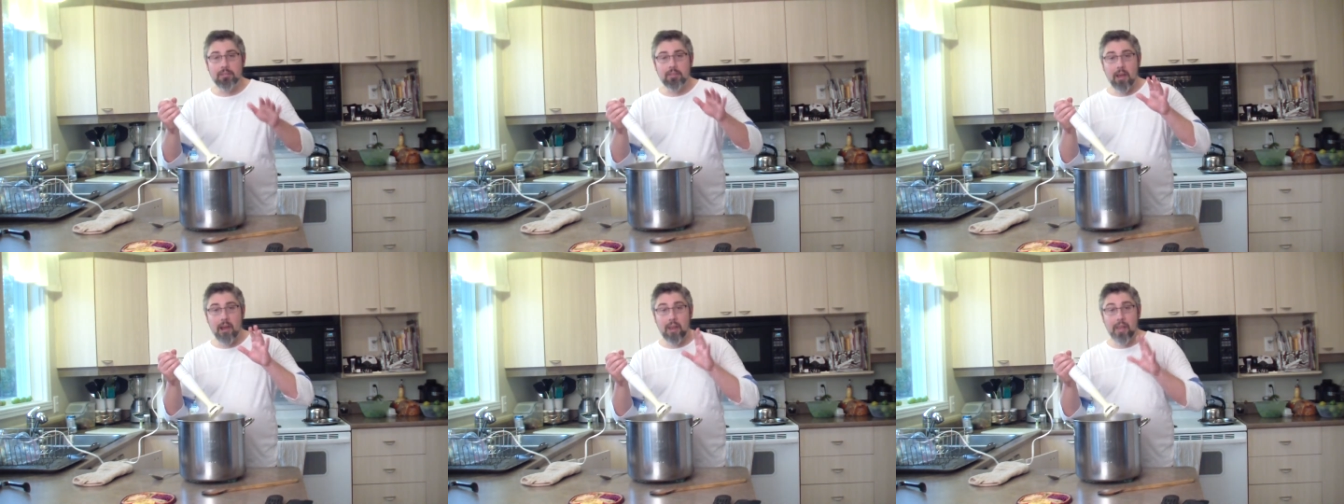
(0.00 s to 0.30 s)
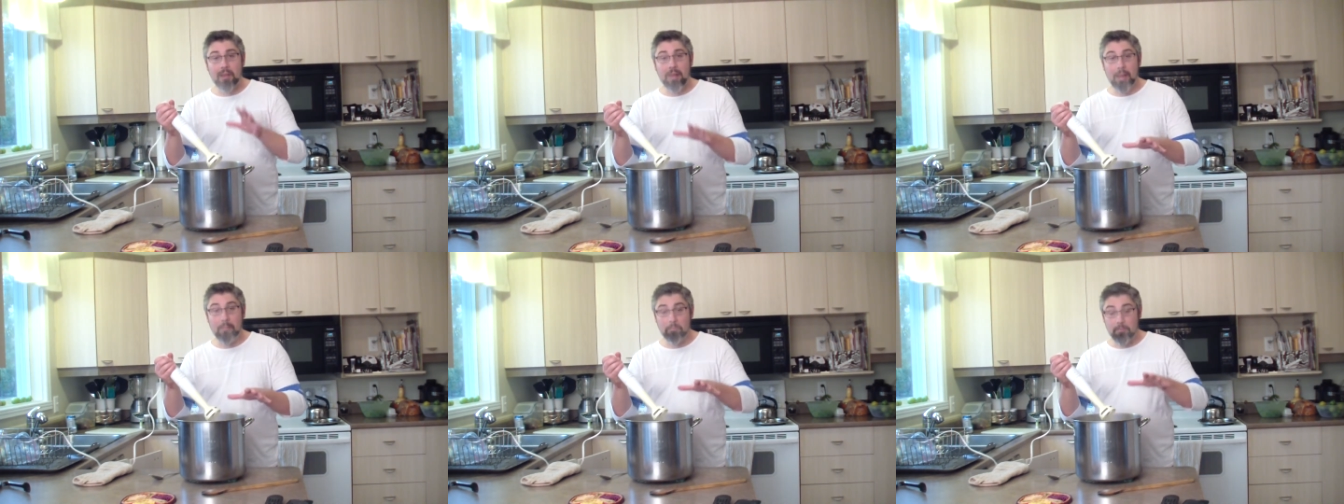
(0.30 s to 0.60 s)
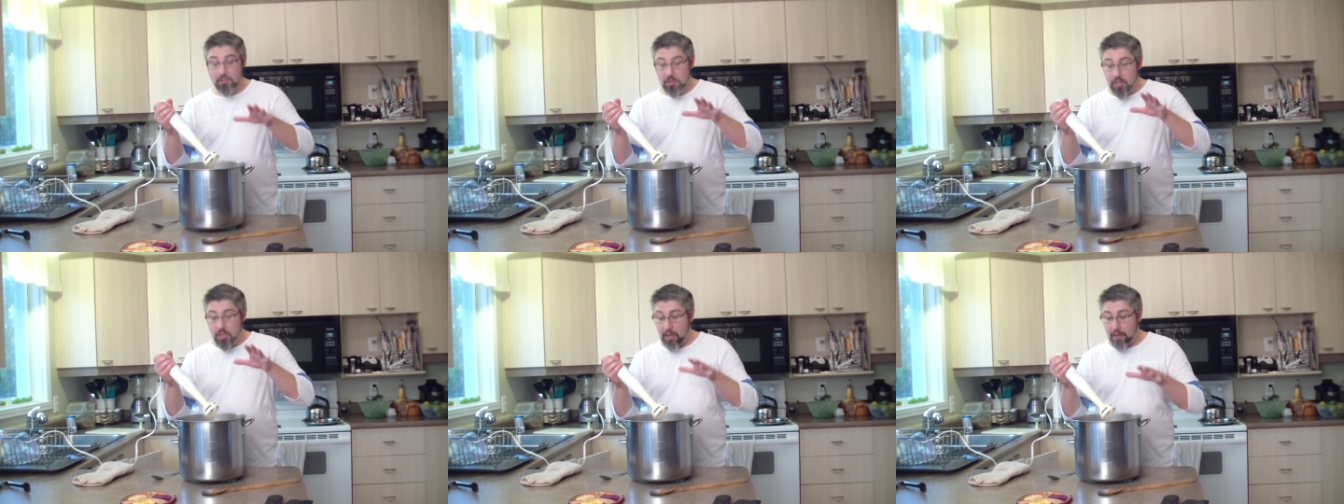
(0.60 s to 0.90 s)
Now that
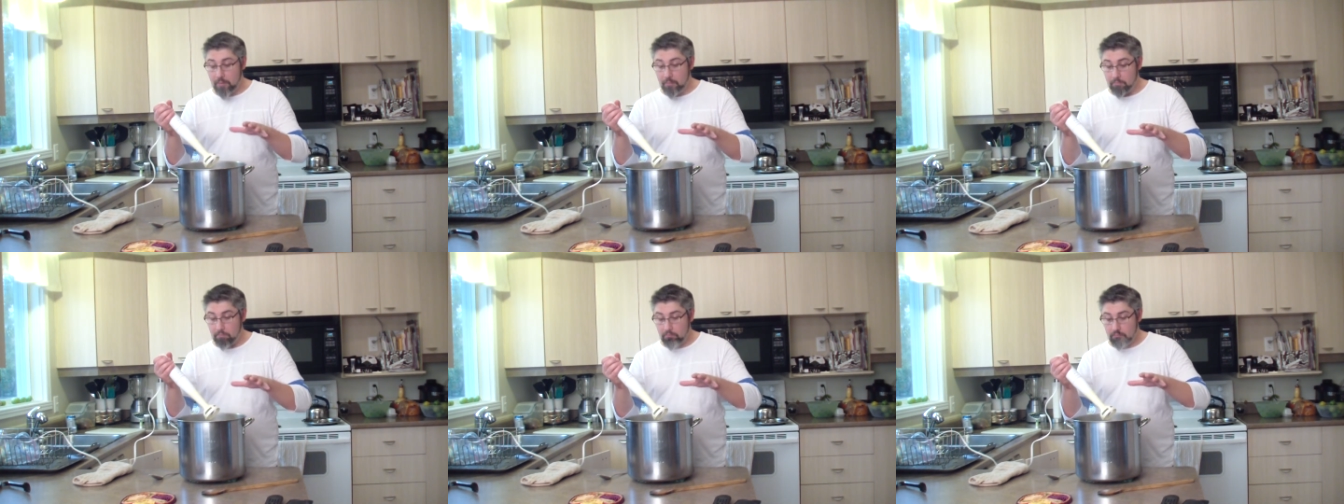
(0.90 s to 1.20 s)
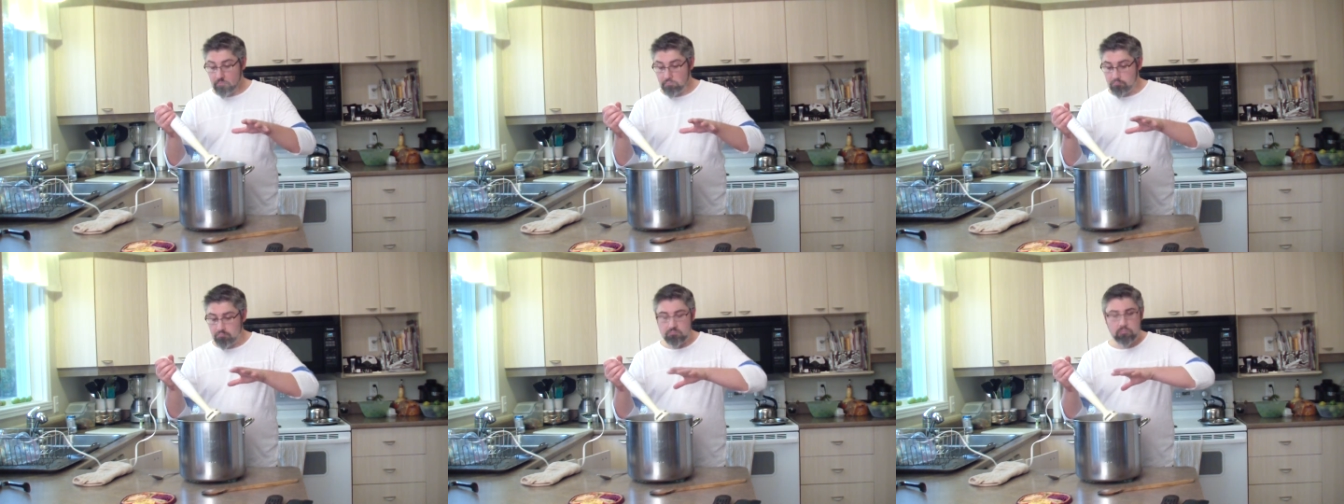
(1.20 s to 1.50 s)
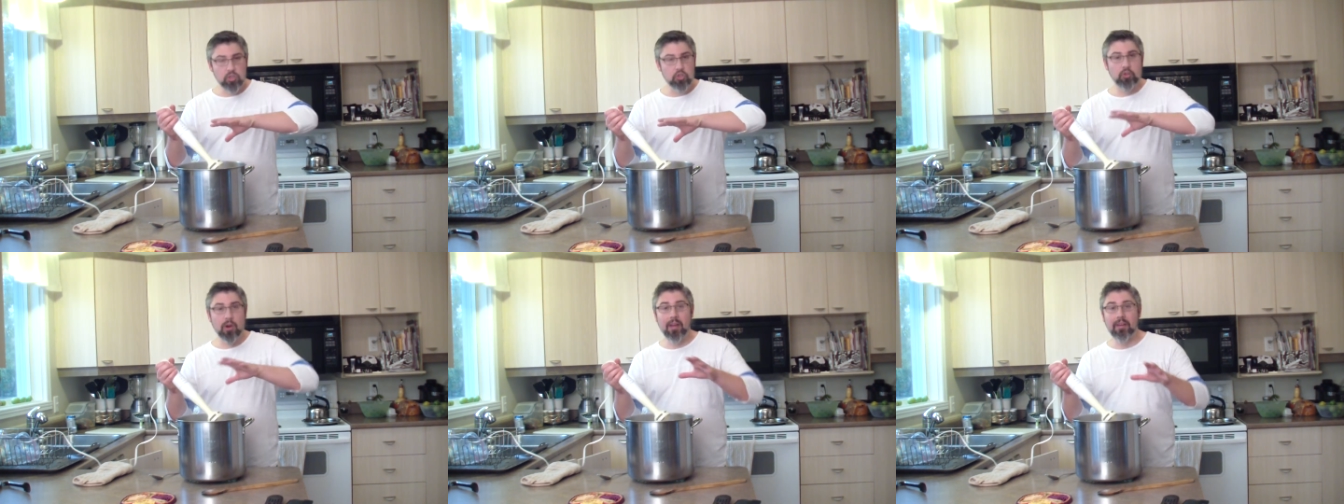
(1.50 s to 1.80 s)
I'm done
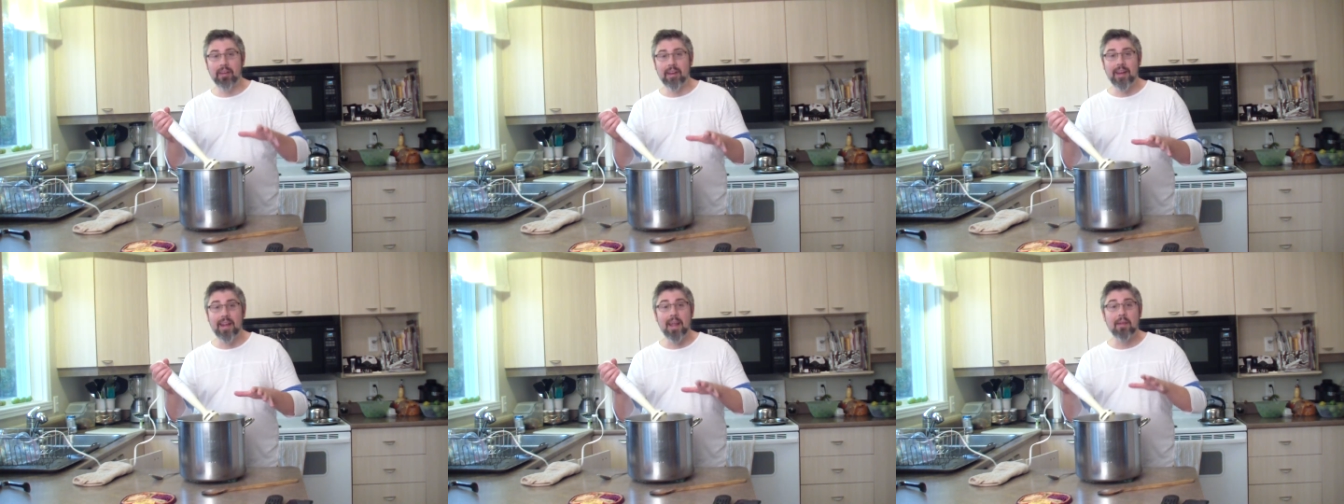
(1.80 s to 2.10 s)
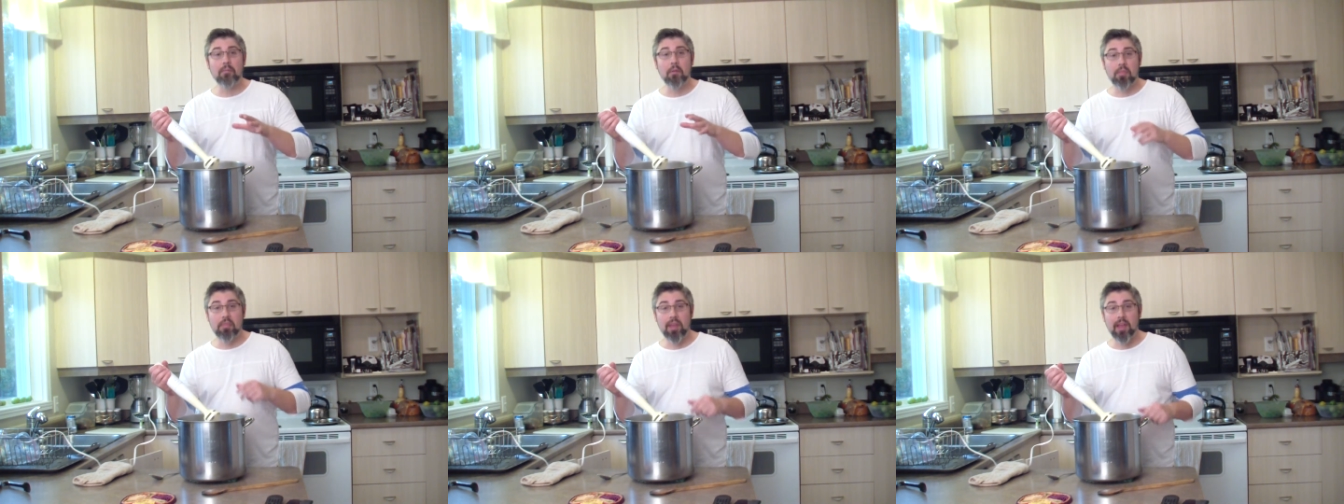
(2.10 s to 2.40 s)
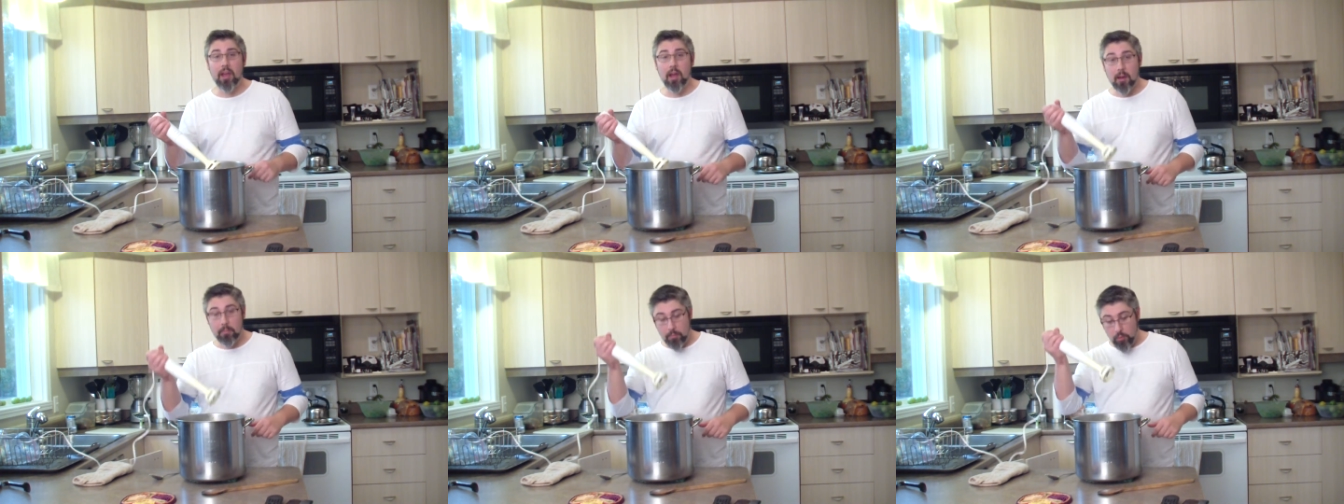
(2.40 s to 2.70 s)
grounding
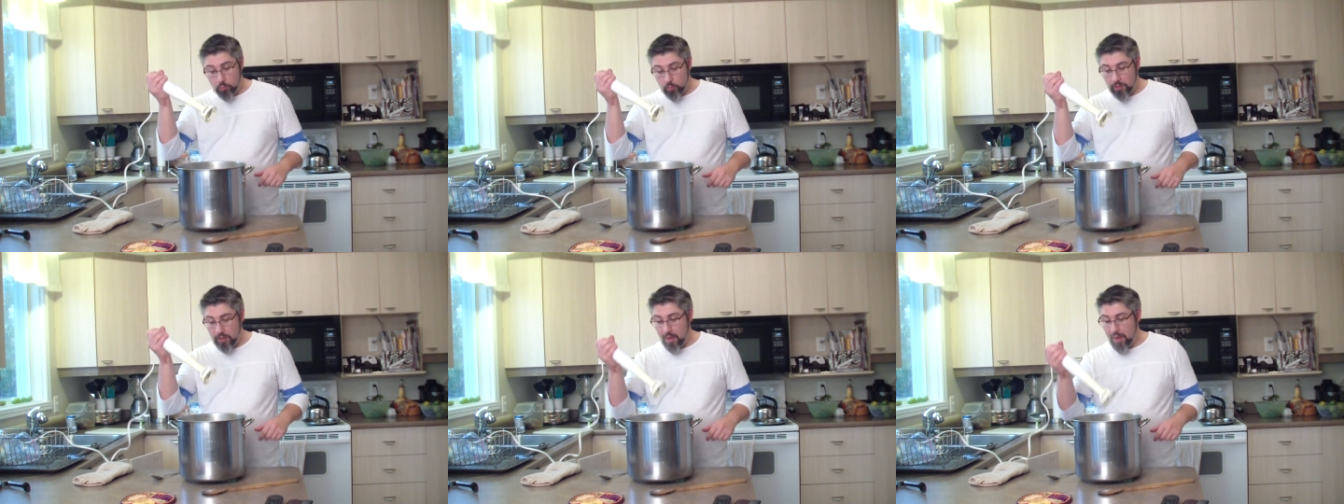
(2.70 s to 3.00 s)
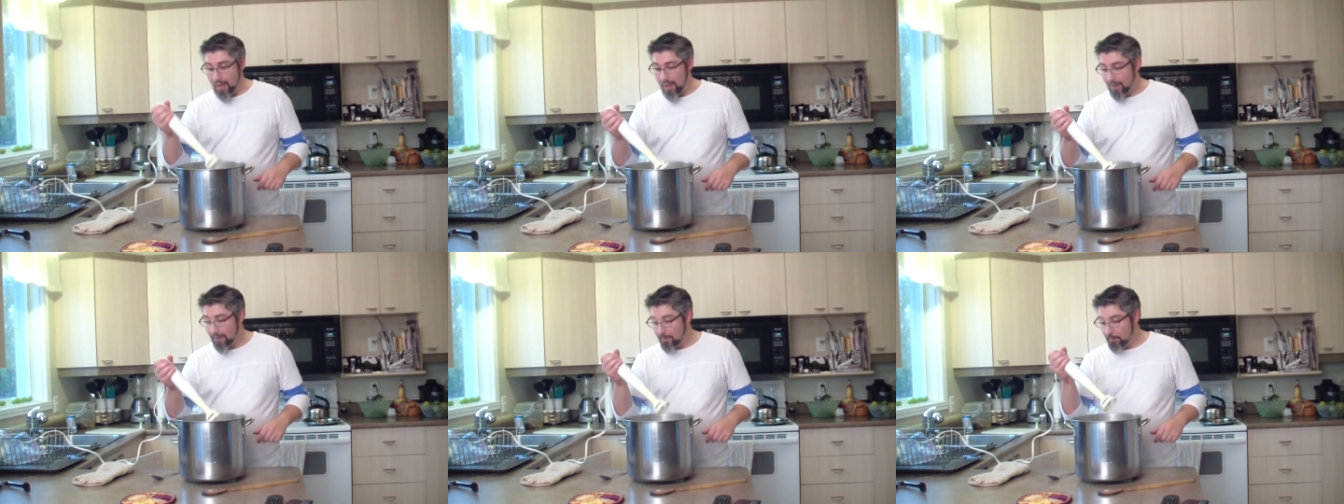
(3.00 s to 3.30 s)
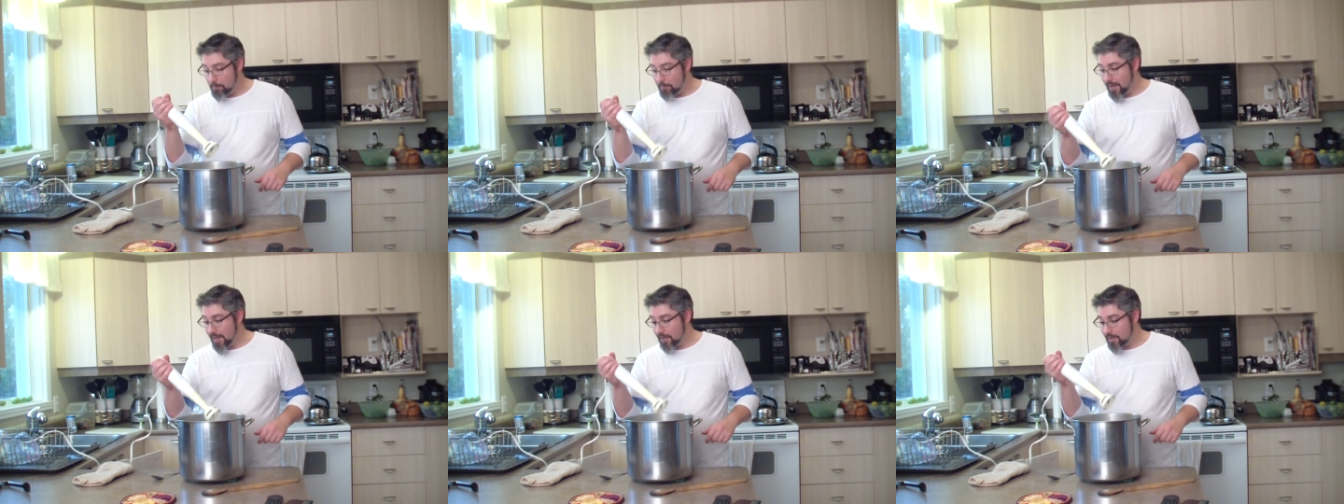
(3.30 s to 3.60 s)
everything up with the
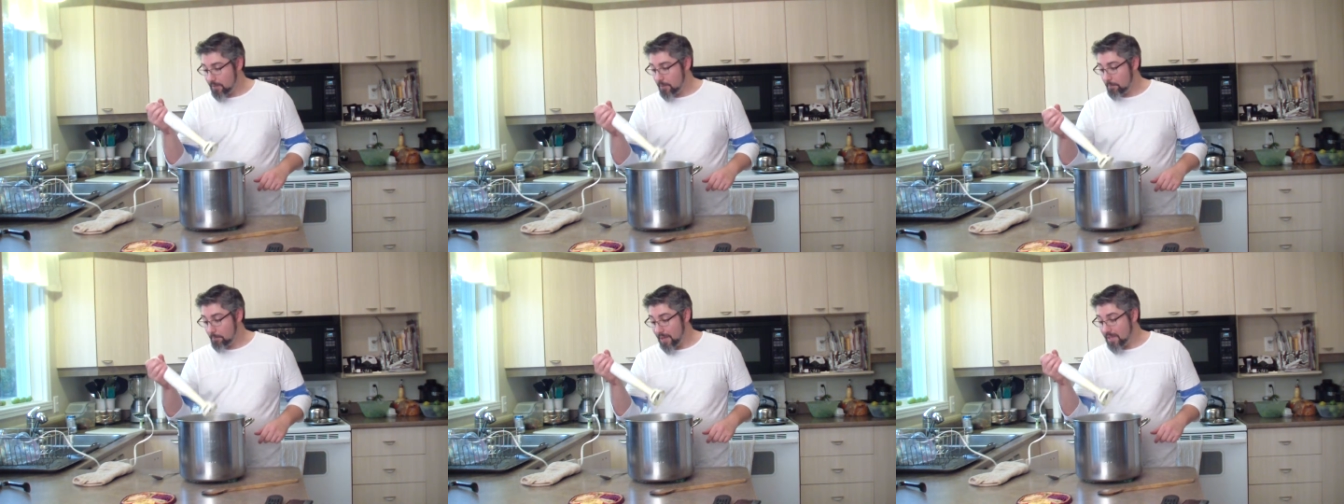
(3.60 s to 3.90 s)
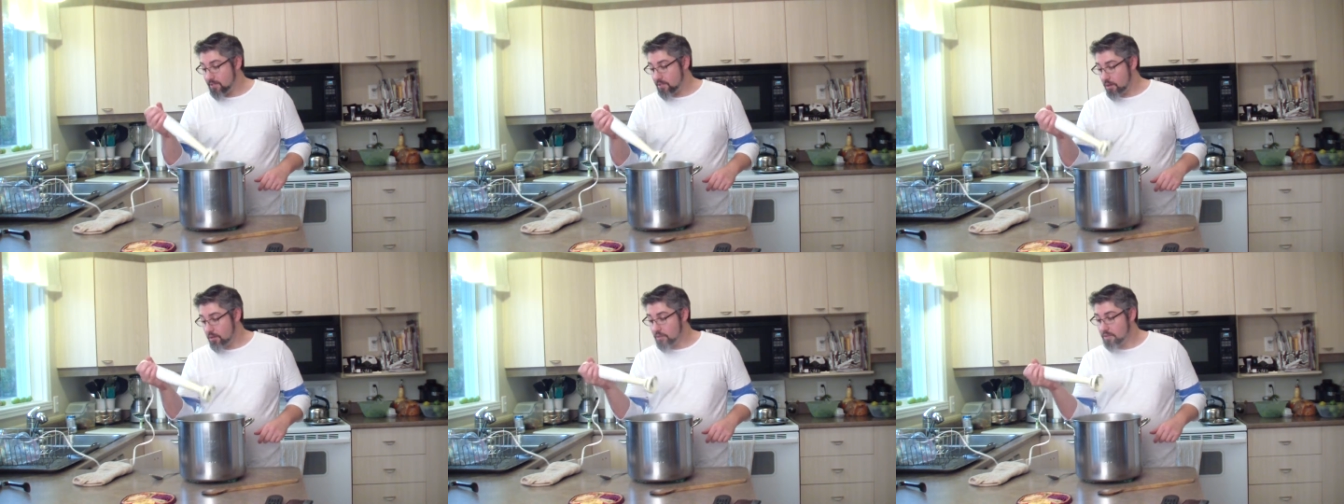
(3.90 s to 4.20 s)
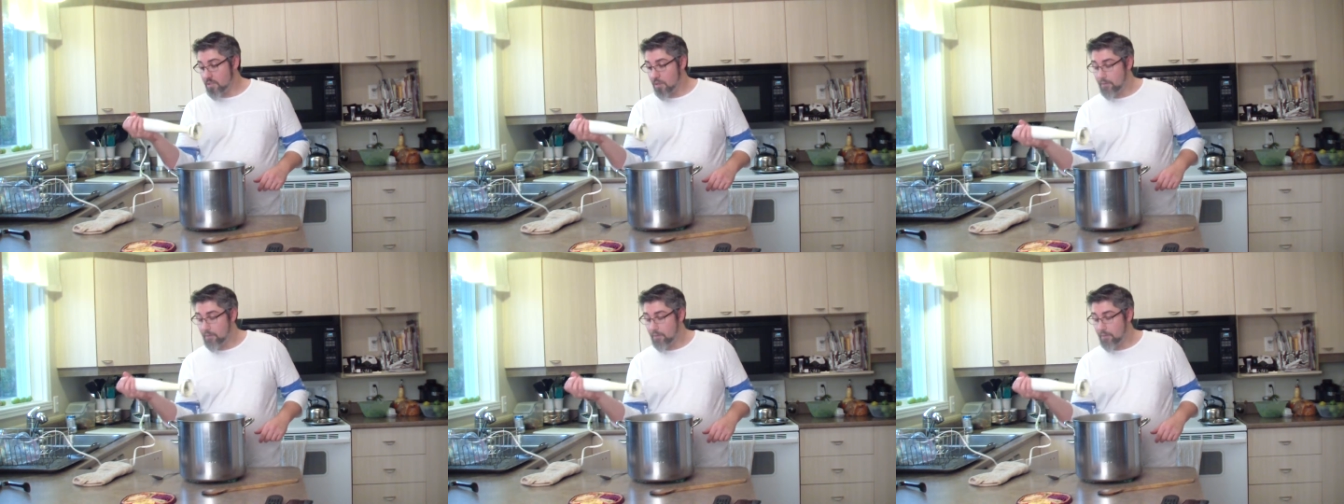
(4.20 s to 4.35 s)
hand mixer,